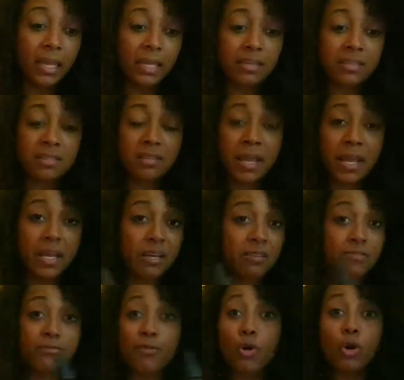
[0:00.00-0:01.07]
is like
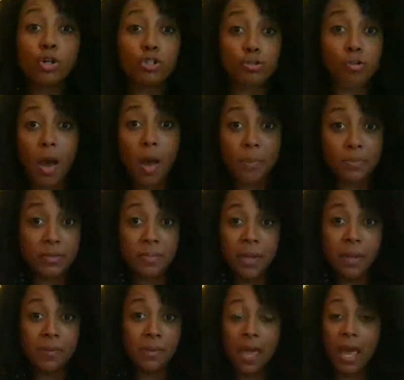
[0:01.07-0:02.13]
four drops
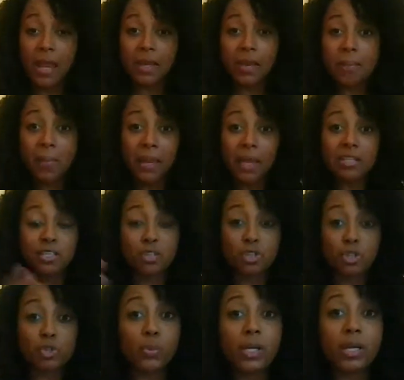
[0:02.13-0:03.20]
maybe, and it makes a
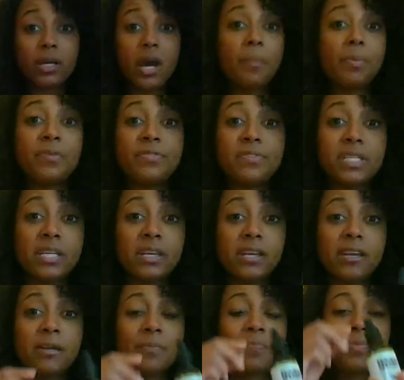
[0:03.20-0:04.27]
sweet cup of tea.